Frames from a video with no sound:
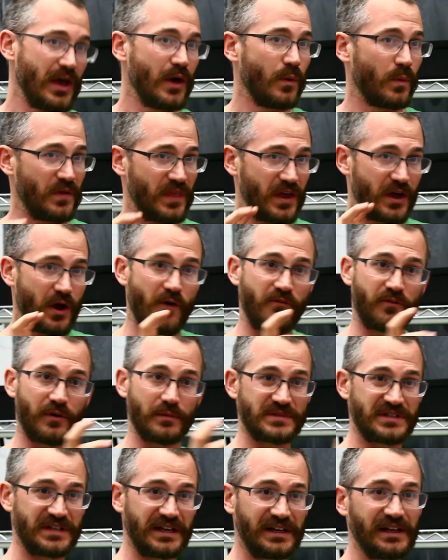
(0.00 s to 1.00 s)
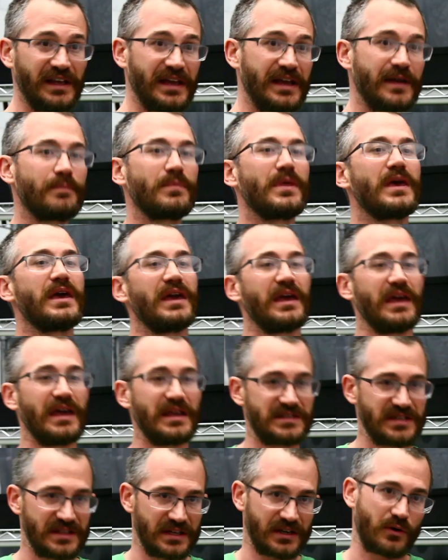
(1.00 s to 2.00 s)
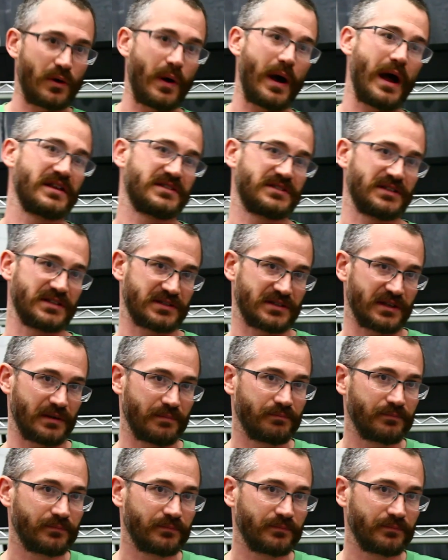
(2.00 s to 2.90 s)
when they go from seedling into the grow out system.